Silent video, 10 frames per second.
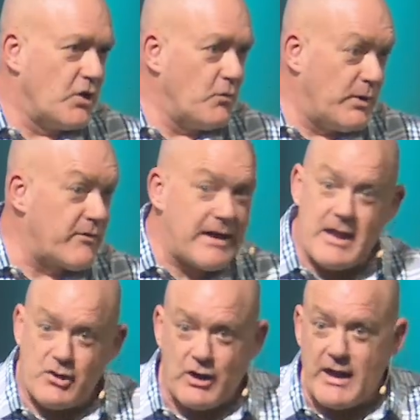So we're
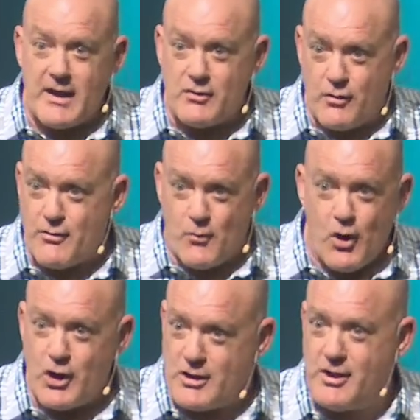ready to get into the
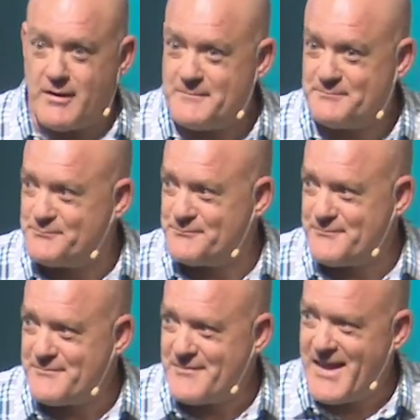word.
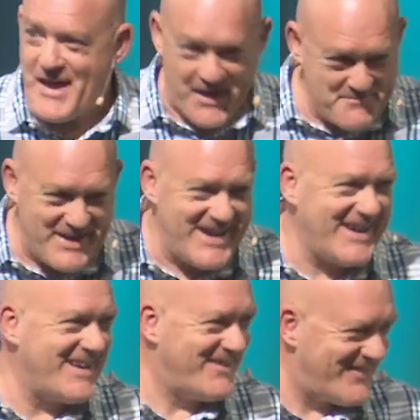
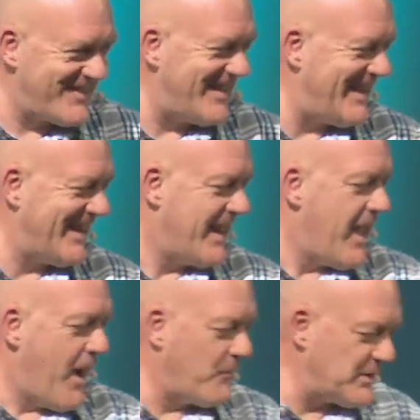Amen. All right.
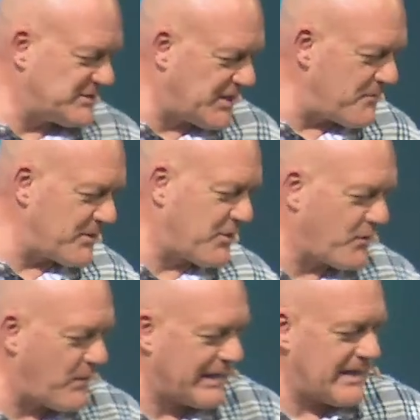I want to share
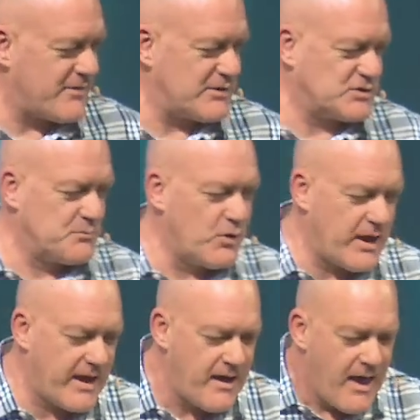with you quickly this
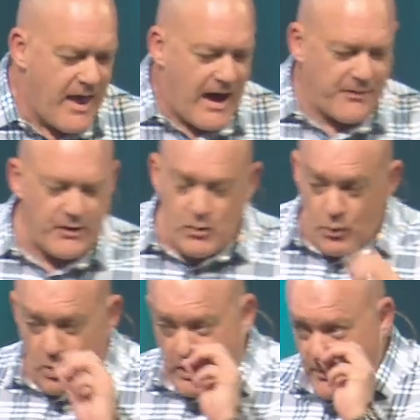morning. I
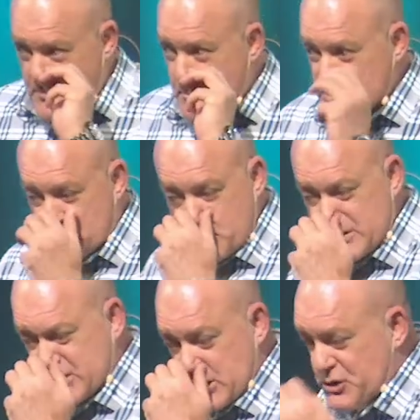think one of the most
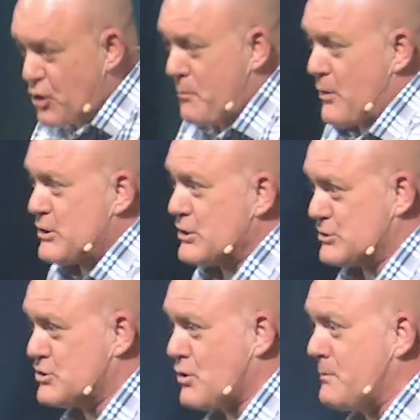
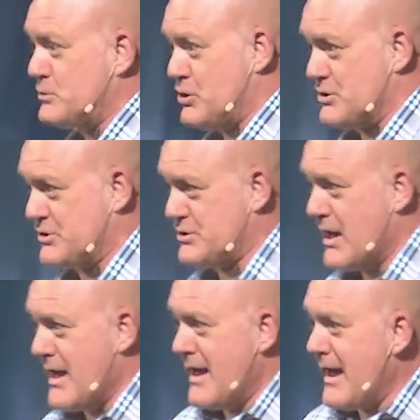misinterpreted
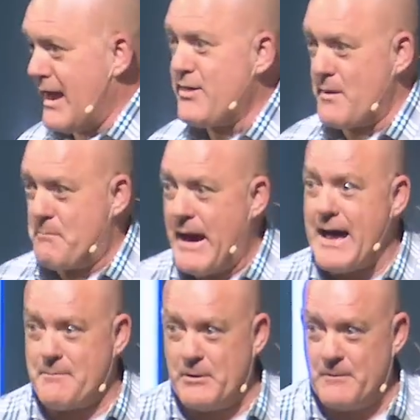scriptures in the
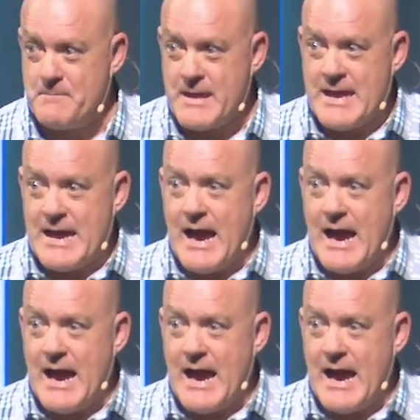Bible.